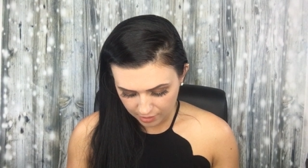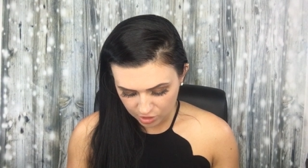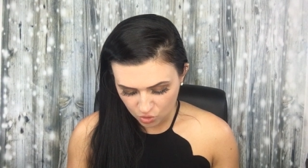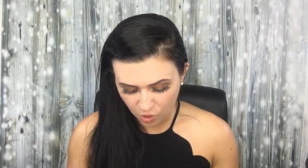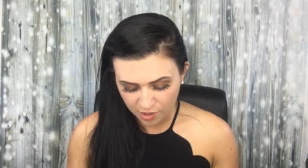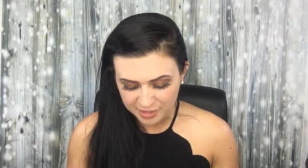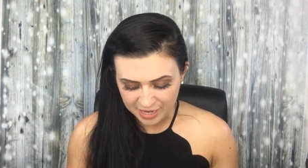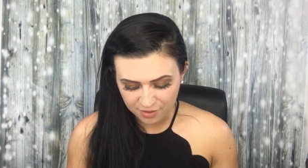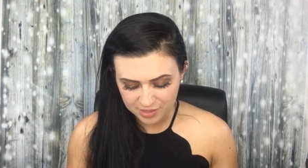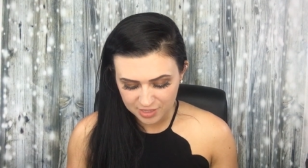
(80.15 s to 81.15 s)
You are
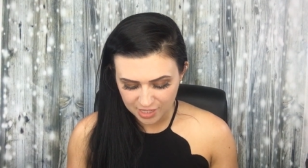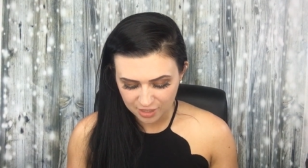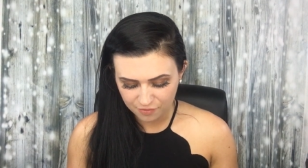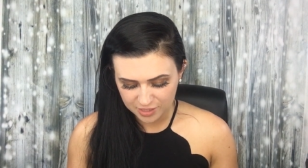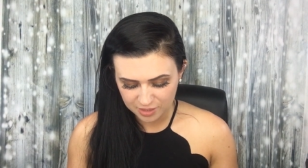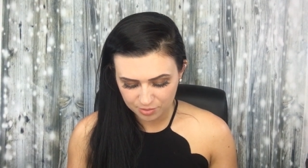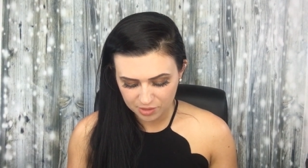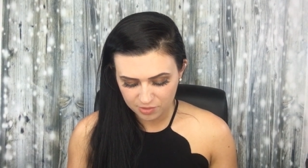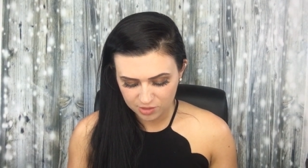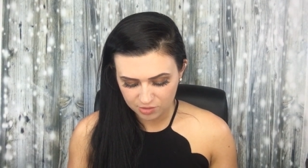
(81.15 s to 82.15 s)
guaranteed
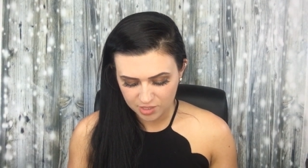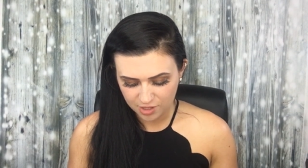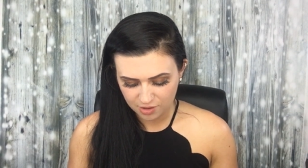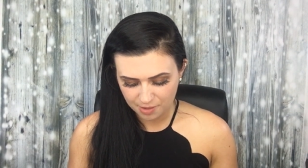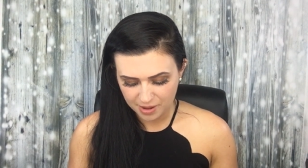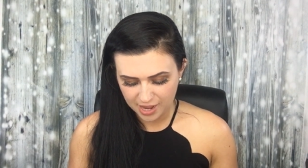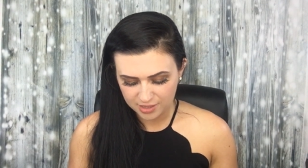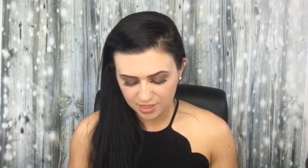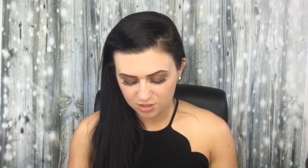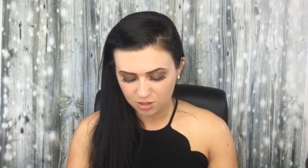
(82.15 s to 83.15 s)
visibly reduced under eye
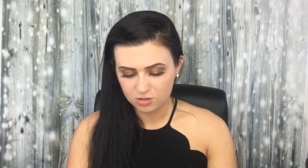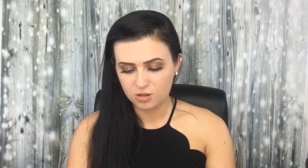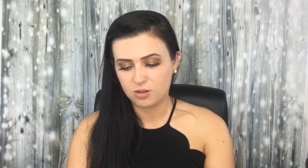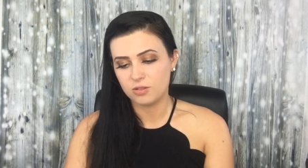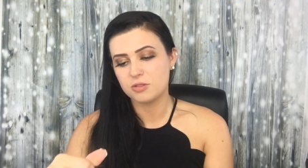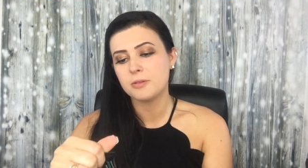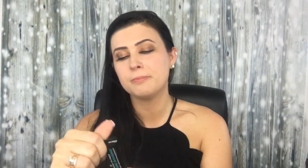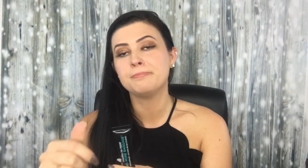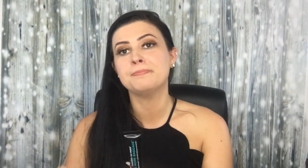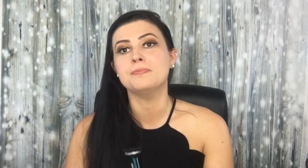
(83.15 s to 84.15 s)
bags and dark circles.
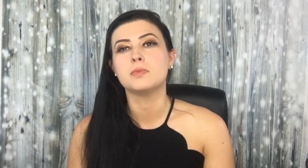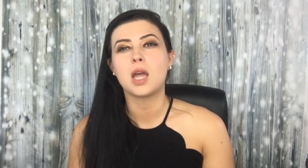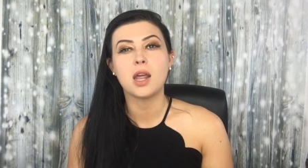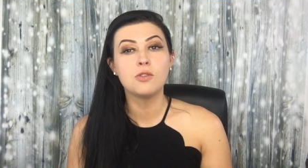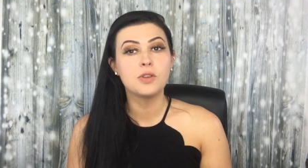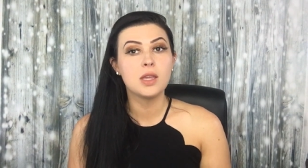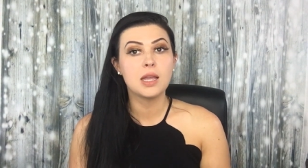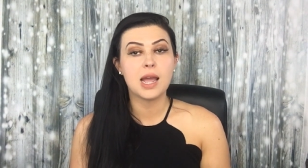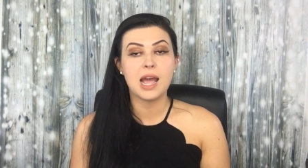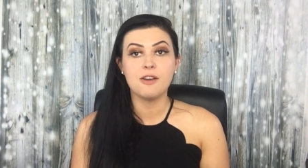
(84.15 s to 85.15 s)
Hmm, I don't feel
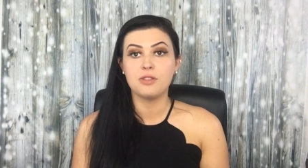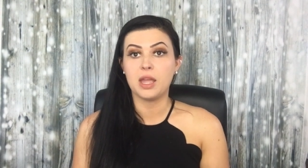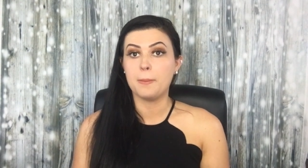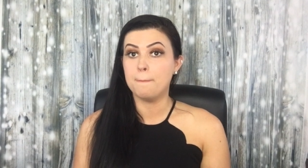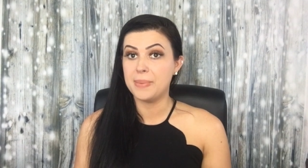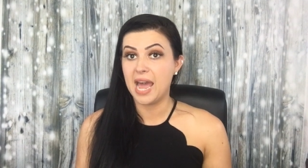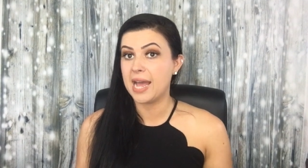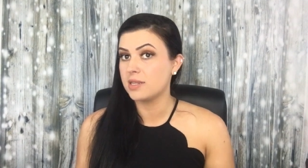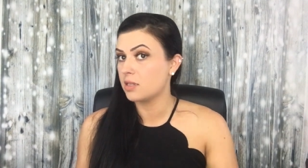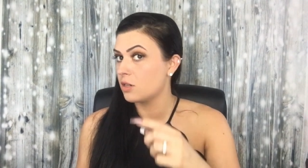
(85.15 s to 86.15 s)
like I have like
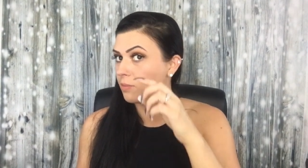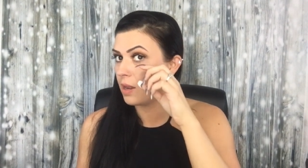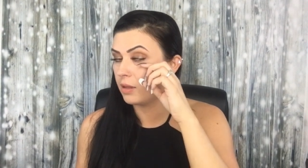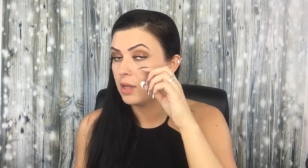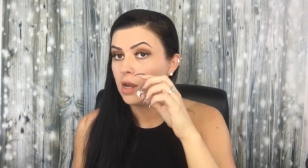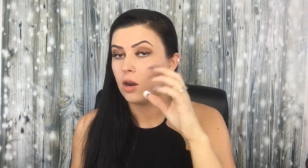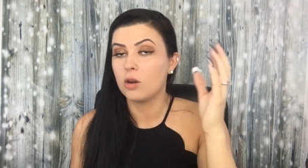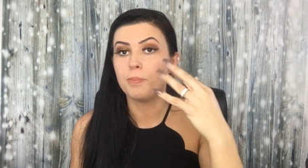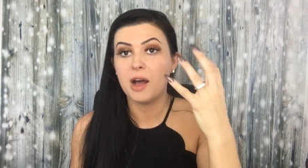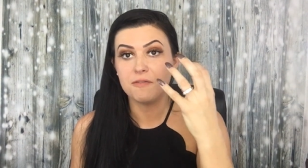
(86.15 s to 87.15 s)
bags under my,
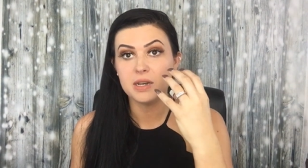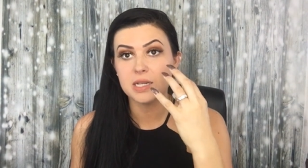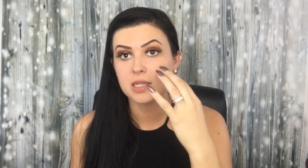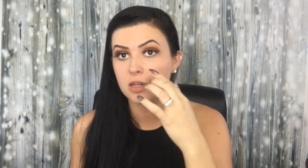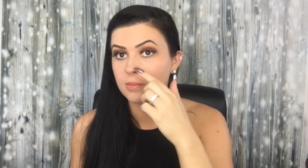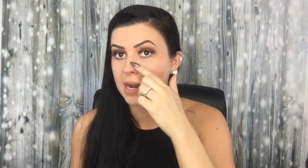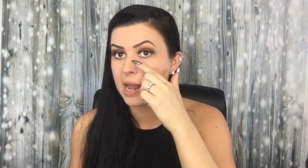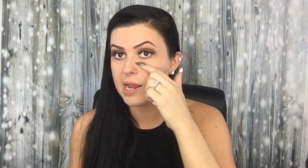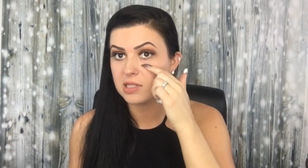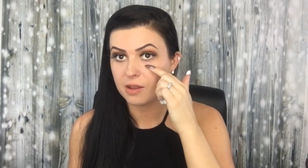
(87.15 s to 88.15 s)
or puffiness under my
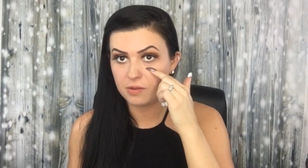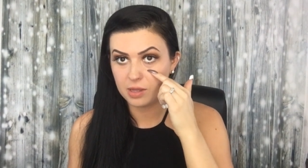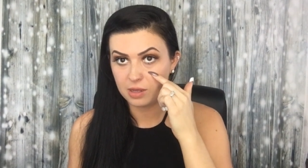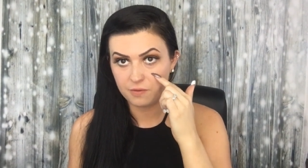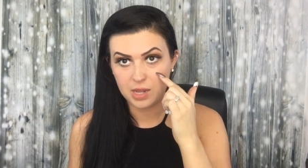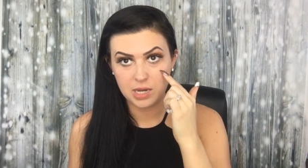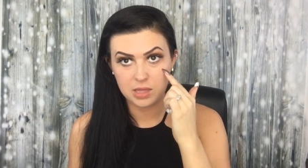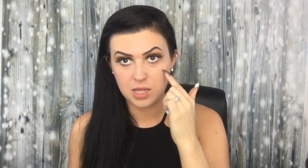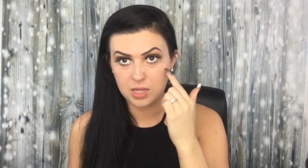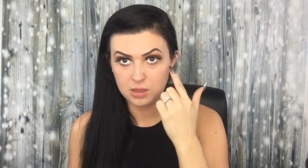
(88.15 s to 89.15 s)
eyes. I feel like if
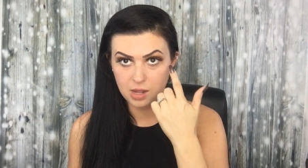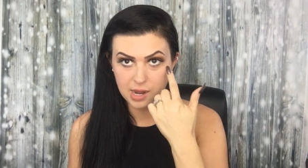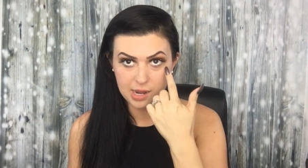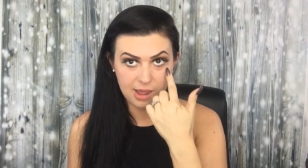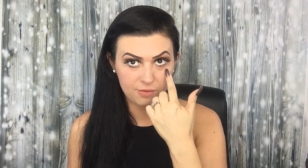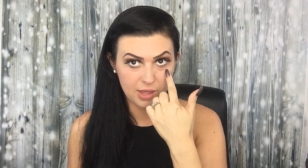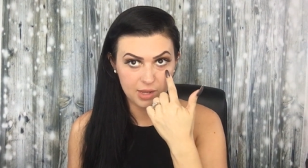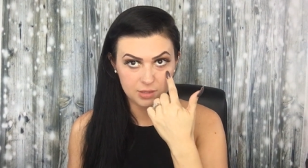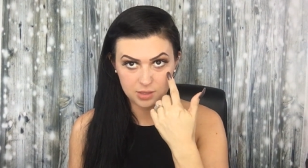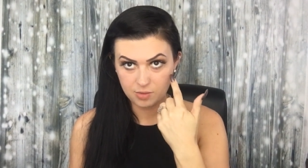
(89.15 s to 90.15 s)
anything, I have
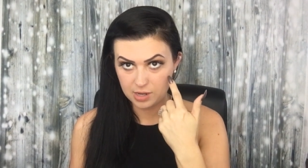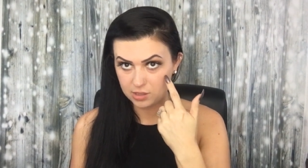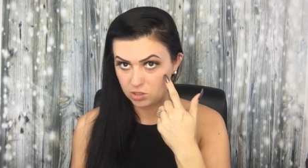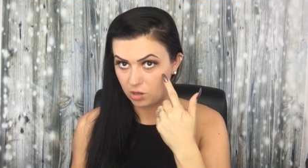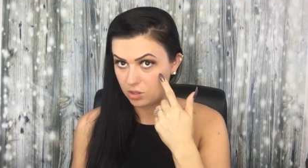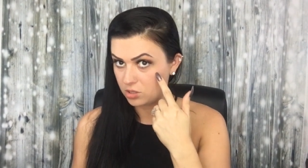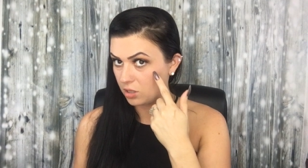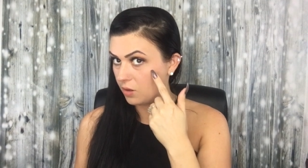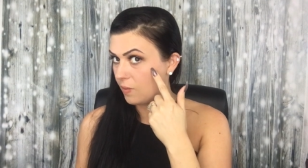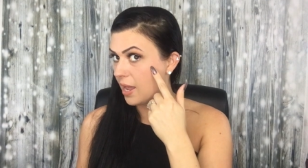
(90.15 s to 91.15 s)
like, see when I turn a
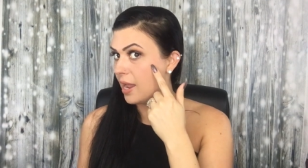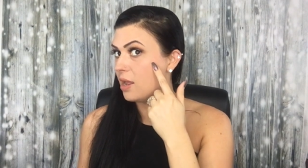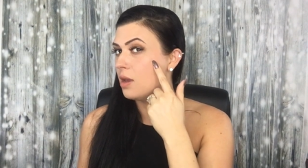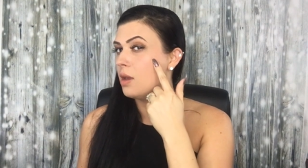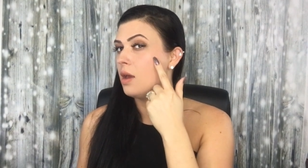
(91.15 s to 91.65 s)
certain way,